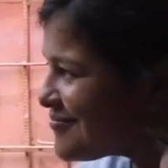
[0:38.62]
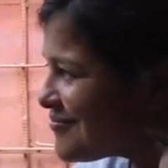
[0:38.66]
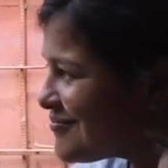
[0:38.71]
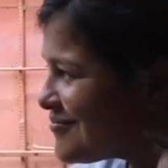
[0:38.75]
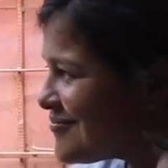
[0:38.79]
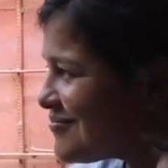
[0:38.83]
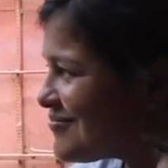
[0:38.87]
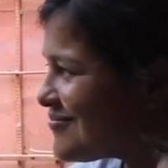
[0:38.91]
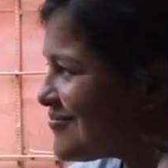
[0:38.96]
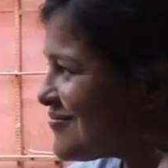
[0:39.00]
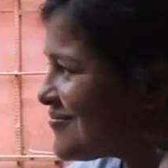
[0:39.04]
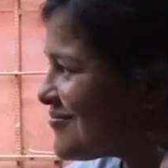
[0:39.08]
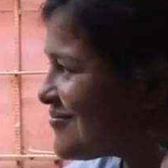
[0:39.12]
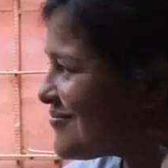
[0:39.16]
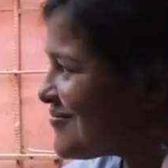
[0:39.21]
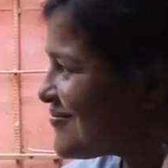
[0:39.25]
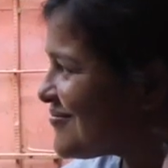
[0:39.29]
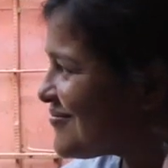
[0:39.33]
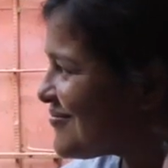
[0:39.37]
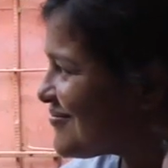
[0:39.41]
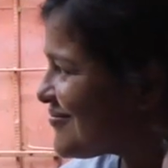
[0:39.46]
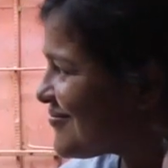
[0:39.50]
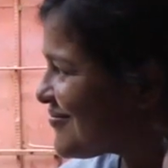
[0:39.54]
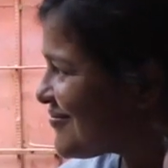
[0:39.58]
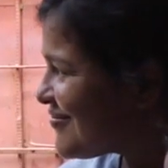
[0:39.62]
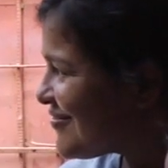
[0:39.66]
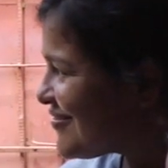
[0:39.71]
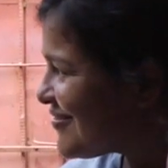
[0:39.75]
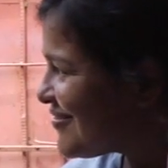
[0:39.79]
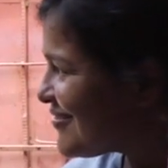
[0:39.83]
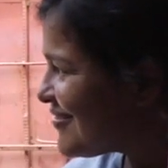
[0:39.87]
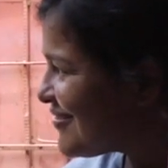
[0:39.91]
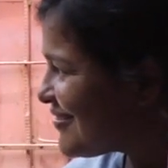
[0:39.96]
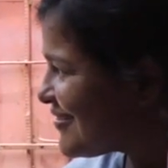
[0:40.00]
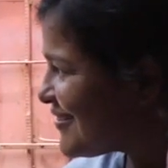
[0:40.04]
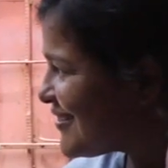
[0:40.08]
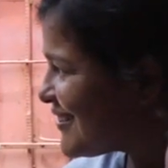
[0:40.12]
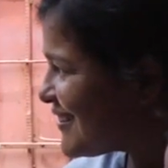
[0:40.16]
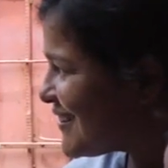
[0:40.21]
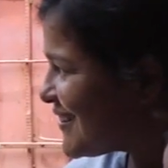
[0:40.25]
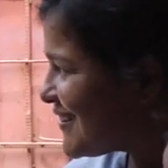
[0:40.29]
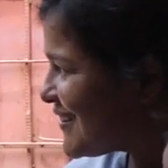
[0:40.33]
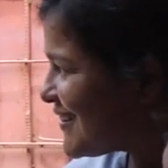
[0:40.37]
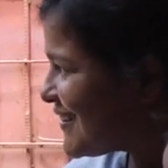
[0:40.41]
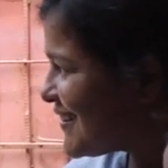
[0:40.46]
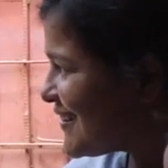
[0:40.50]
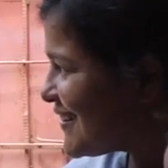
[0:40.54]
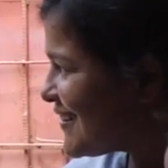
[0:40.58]

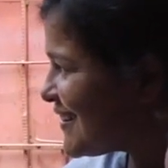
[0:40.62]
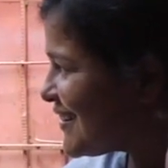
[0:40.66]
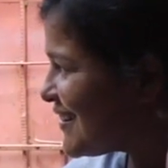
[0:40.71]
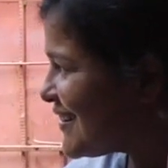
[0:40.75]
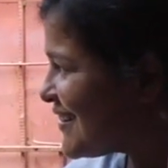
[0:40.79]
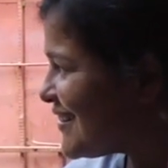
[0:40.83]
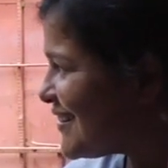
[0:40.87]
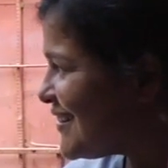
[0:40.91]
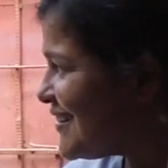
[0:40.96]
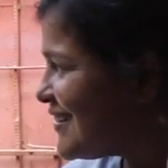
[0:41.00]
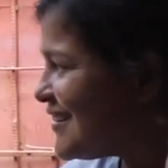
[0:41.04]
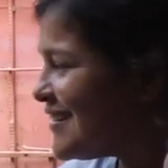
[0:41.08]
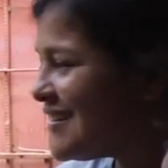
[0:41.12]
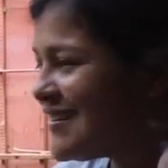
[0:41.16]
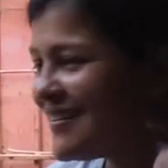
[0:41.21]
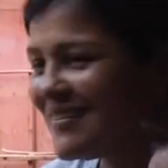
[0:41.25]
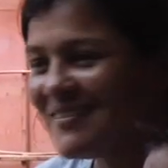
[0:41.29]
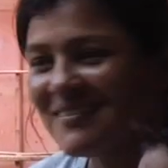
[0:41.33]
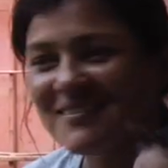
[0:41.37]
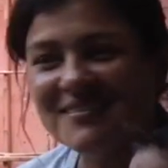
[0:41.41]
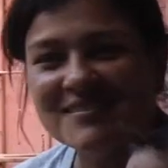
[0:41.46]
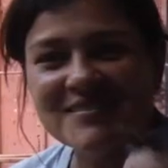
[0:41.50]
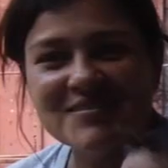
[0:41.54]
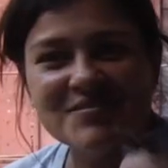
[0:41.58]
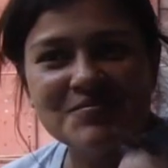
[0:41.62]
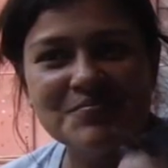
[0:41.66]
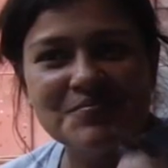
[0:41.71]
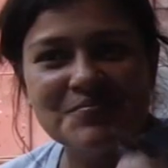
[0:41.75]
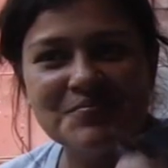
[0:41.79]
This person isn't speaking.